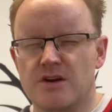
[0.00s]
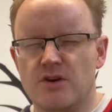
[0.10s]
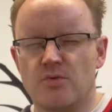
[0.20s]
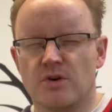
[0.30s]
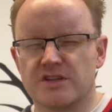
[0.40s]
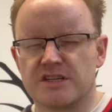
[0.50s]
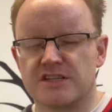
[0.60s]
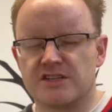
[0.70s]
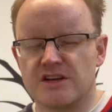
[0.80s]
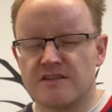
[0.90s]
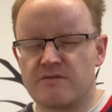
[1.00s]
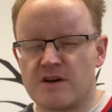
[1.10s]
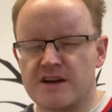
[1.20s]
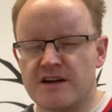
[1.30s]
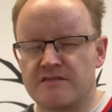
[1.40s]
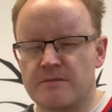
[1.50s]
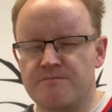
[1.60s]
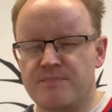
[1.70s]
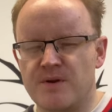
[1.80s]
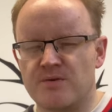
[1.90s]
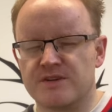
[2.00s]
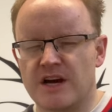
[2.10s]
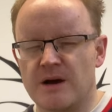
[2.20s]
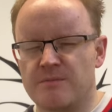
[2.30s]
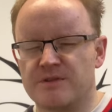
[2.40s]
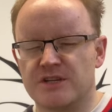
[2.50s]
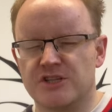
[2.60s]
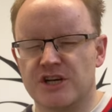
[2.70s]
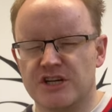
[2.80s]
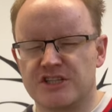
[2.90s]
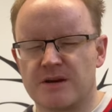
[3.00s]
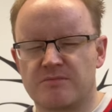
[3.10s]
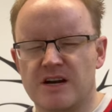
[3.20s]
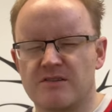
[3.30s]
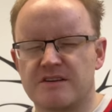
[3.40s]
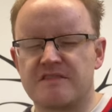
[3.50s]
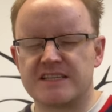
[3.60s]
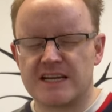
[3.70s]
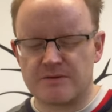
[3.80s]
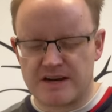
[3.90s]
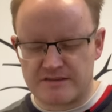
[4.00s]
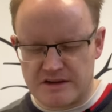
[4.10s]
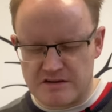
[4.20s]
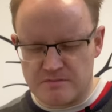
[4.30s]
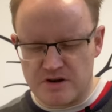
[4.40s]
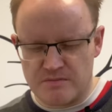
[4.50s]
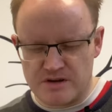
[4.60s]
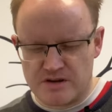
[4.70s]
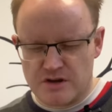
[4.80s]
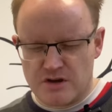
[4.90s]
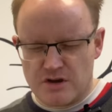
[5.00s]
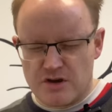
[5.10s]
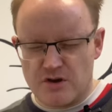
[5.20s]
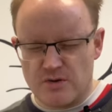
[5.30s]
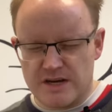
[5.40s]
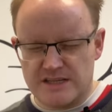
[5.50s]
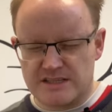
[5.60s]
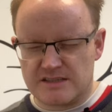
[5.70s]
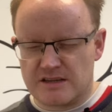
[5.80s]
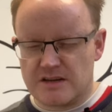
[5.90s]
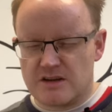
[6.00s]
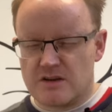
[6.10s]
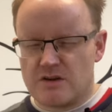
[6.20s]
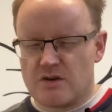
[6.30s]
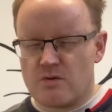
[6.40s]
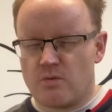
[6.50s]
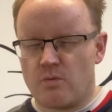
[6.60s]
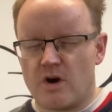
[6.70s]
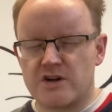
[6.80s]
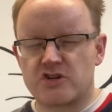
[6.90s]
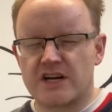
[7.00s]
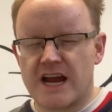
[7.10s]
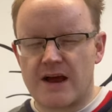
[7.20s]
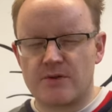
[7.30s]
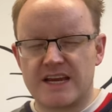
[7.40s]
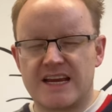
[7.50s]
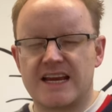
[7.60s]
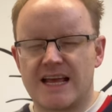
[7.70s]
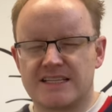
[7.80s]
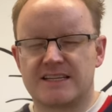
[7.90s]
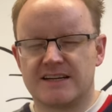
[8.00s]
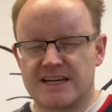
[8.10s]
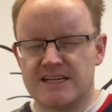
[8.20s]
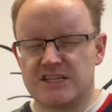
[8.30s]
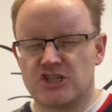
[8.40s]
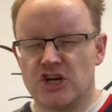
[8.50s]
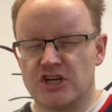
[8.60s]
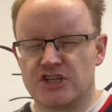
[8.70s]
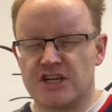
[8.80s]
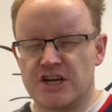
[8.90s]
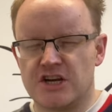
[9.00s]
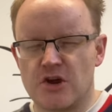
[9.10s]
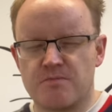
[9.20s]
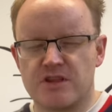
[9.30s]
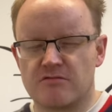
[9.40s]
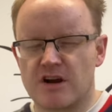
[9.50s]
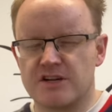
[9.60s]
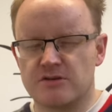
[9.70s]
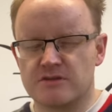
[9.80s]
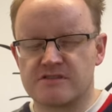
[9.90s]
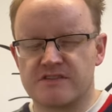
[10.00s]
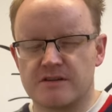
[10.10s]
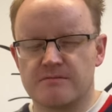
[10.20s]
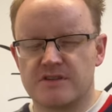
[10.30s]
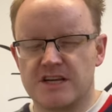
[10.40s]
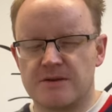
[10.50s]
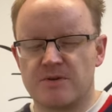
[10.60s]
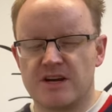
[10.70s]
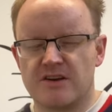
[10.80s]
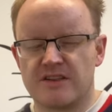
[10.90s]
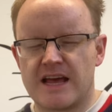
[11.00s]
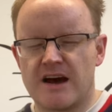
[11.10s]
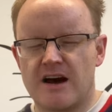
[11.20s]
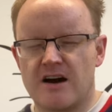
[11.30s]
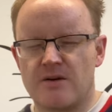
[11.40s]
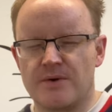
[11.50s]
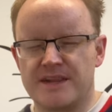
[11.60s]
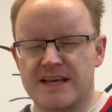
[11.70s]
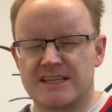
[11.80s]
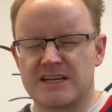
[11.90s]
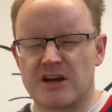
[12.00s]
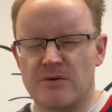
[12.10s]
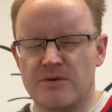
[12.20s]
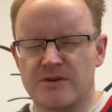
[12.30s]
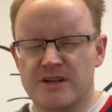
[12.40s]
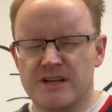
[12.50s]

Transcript: who want to serve one another and build up the church. And I pray, Lord, if there's anyone out there at the moment who is wondering how they can get stuck into church, that you'd open the right doors for them, that you'd put it on their heart where they're to go